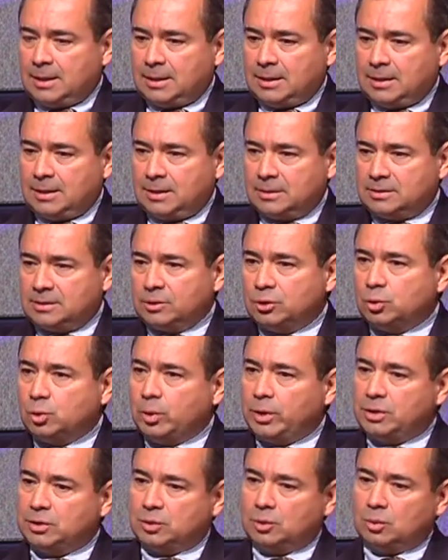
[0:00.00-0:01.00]
a
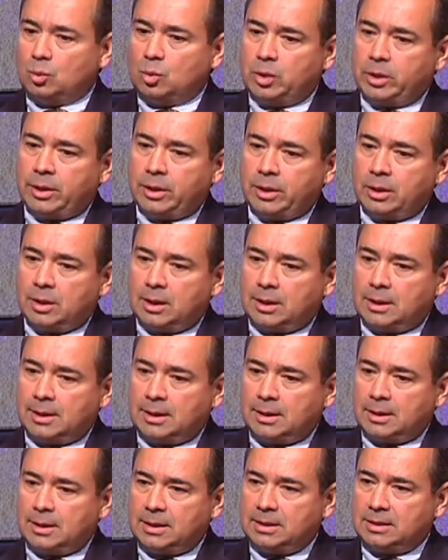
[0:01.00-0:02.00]
situation where
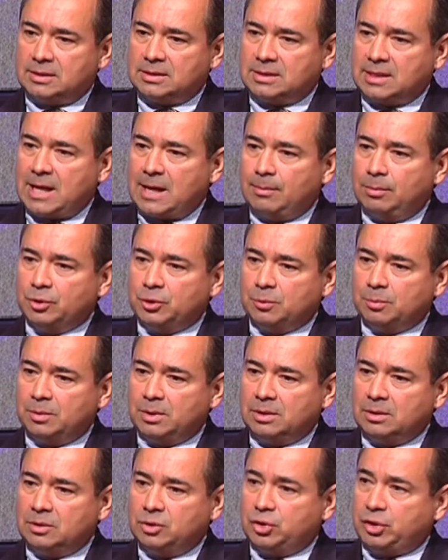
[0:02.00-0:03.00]
uh, an
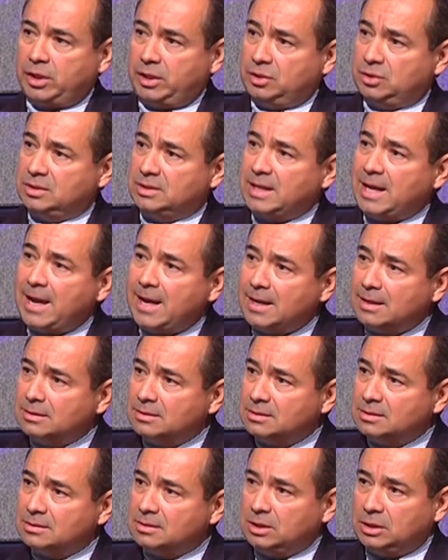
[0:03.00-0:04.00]
establishment changes hands.